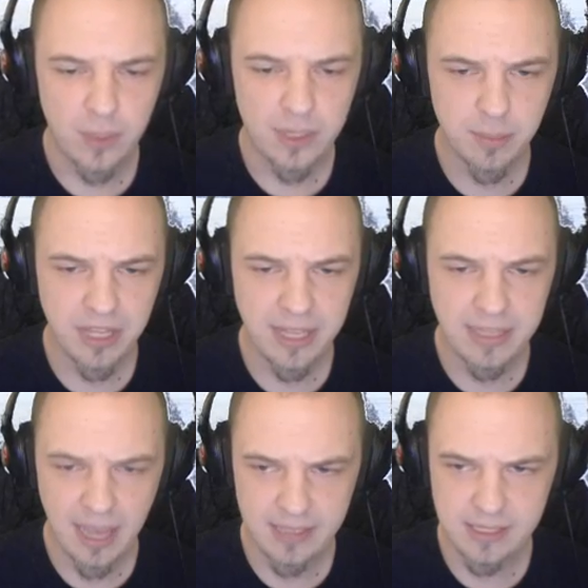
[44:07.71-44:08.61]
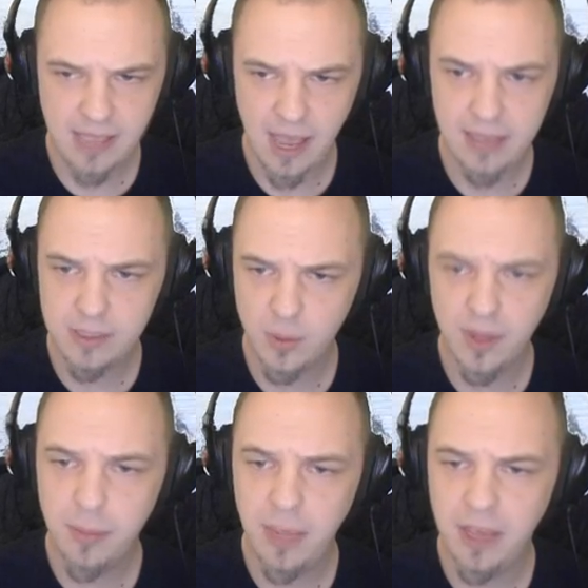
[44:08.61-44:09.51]
Why would it play nice
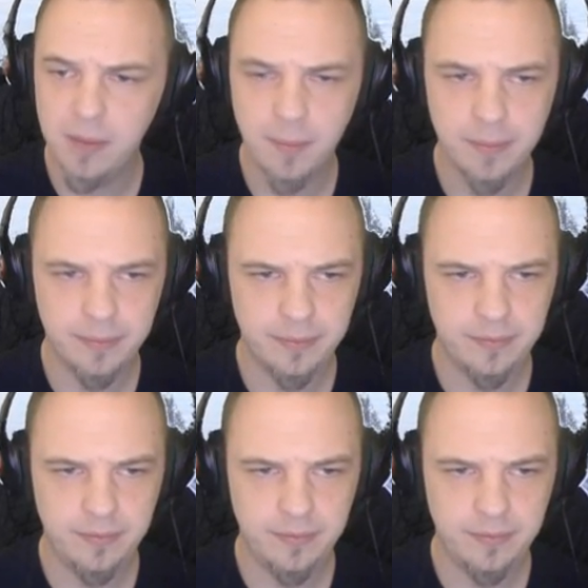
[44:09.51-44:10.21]
nice with me?